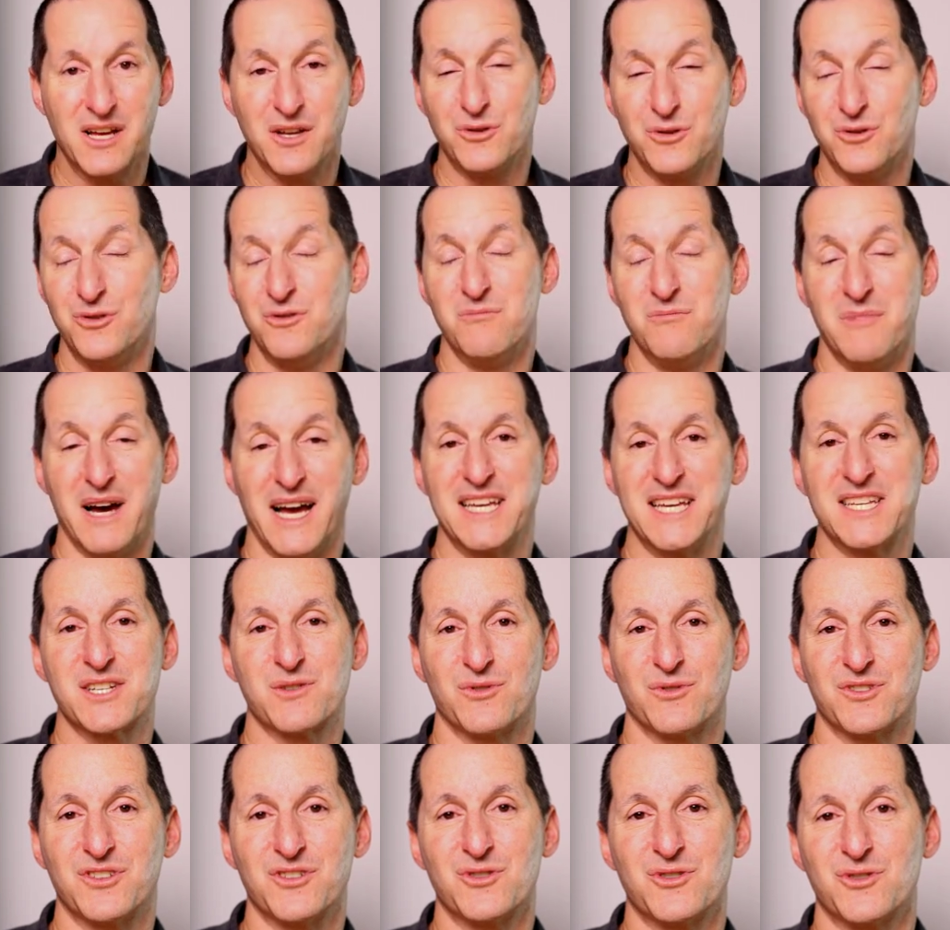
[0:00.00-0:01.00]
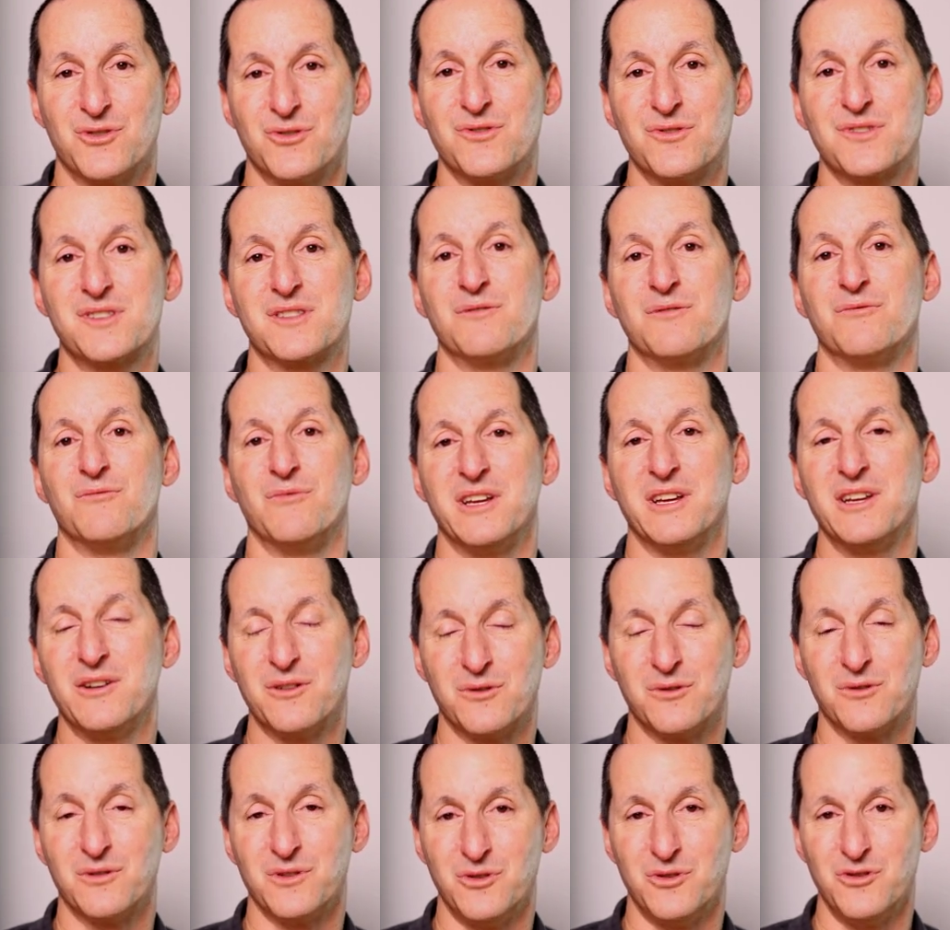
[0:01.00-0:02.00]
You may as well just use the
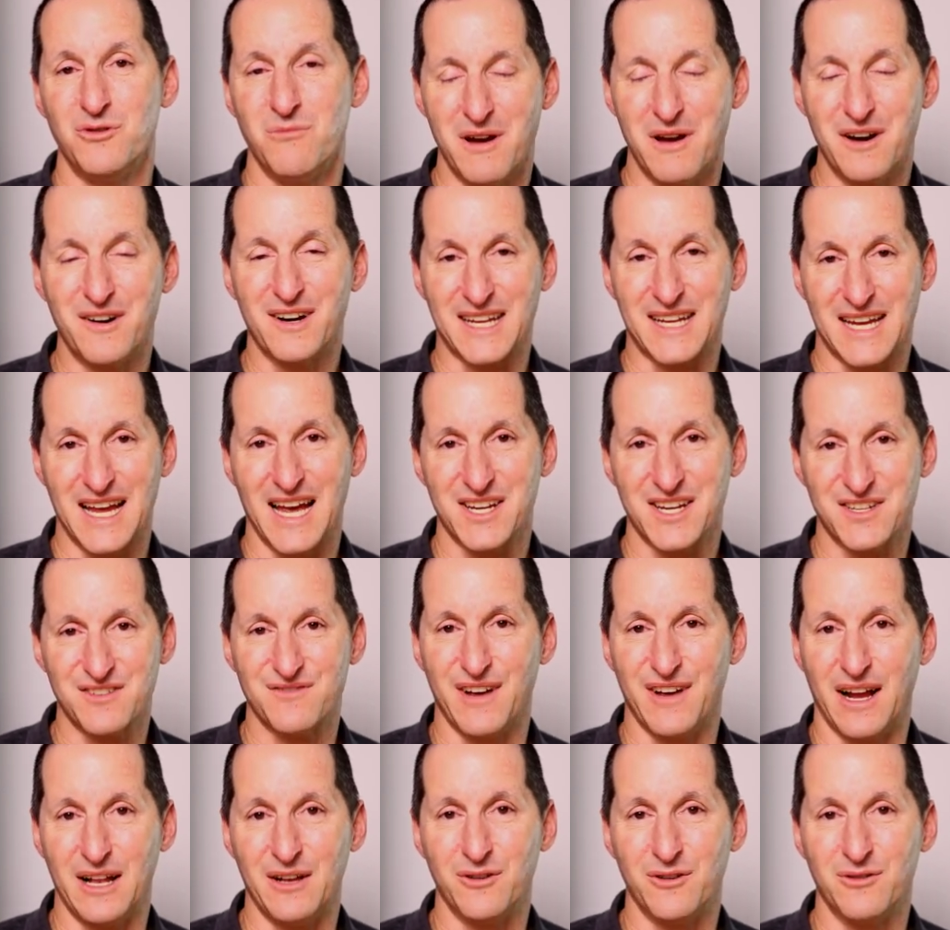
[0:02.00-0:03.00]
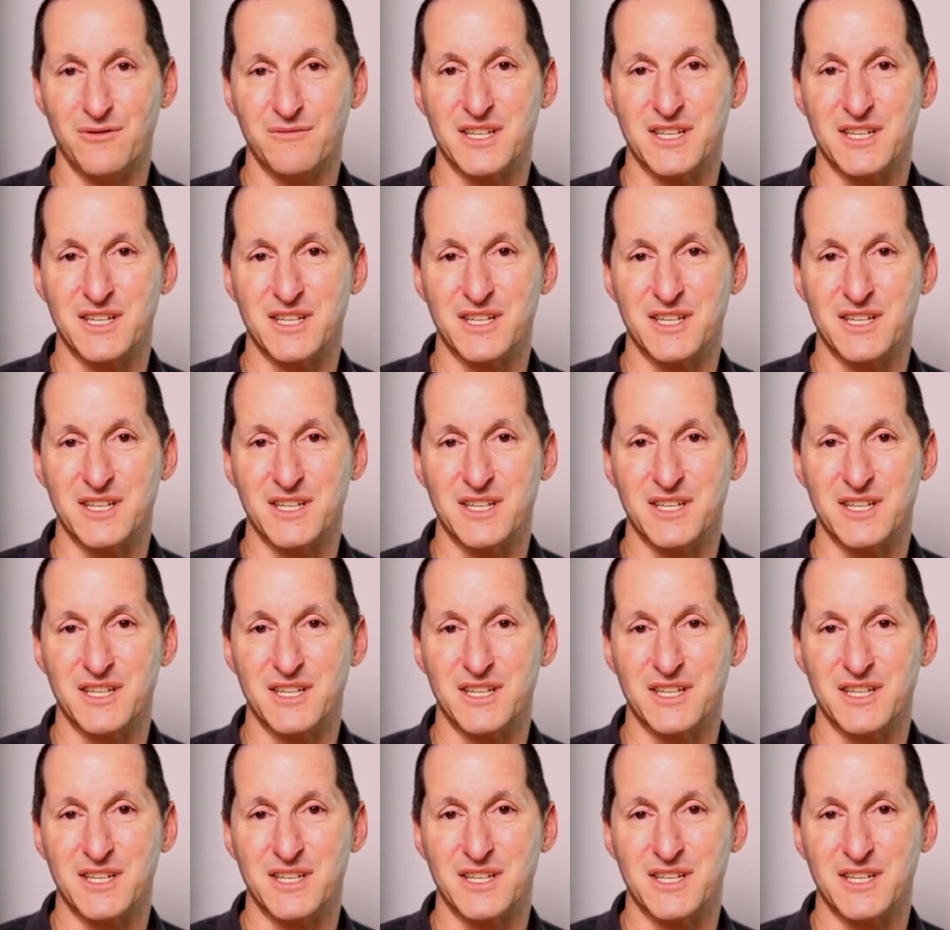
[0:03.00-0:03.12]
real numeric hash value.